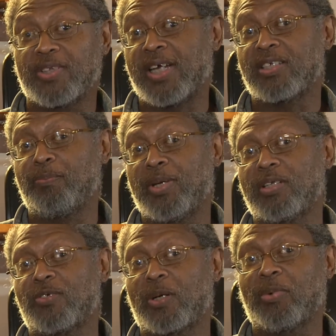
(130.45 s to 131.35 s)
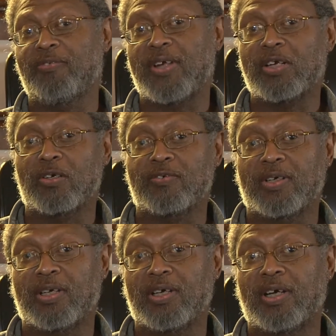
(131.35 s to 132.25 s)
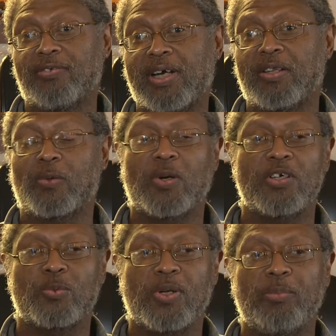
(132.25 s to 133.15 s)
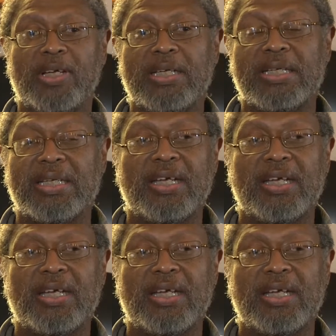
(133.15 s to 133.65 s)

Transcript: That's a big determining factor of how the choir is going to be.